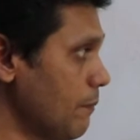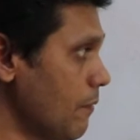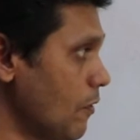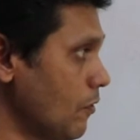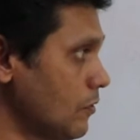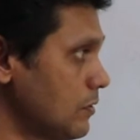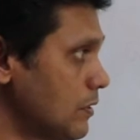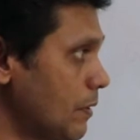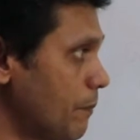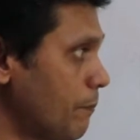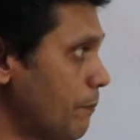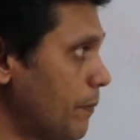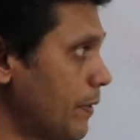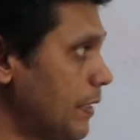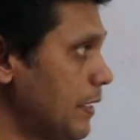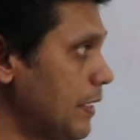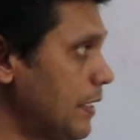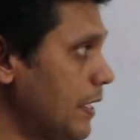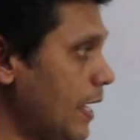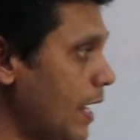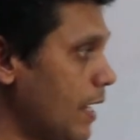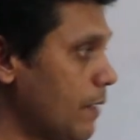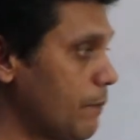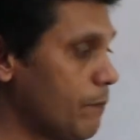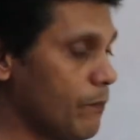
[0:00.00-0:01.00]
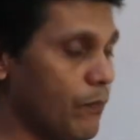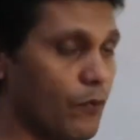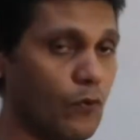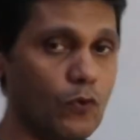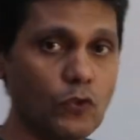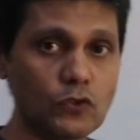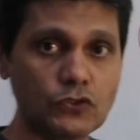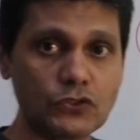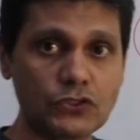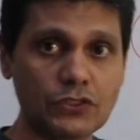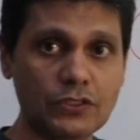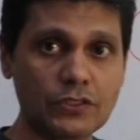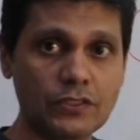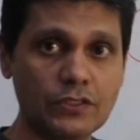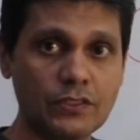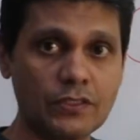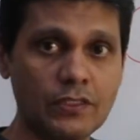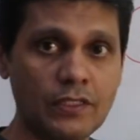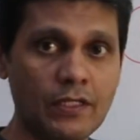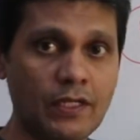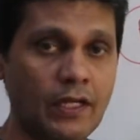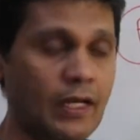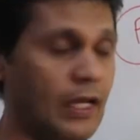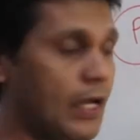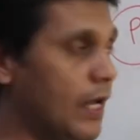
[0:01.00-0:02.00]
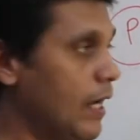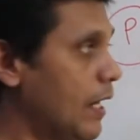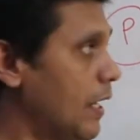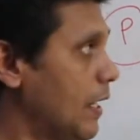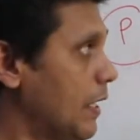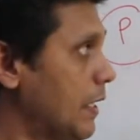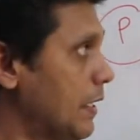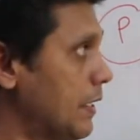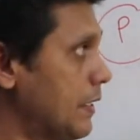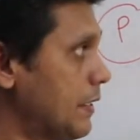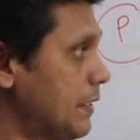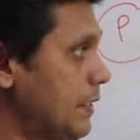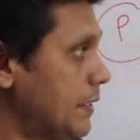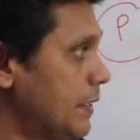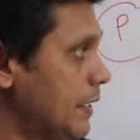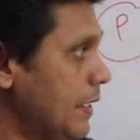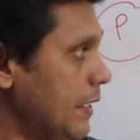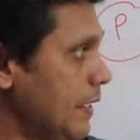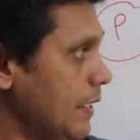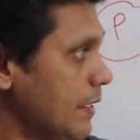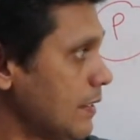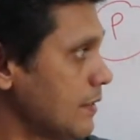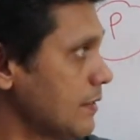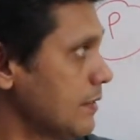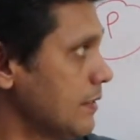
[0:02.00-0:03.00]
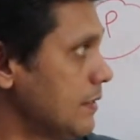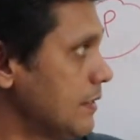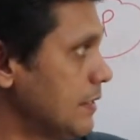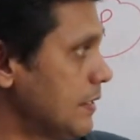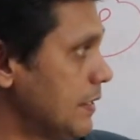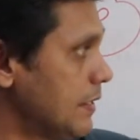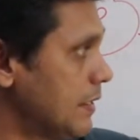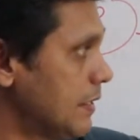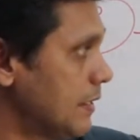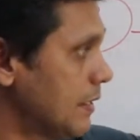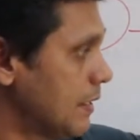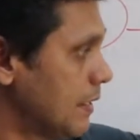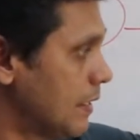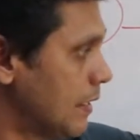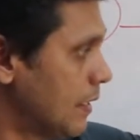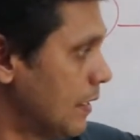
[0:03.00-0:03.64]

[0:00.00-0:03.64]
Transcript: about the pre and post. Take the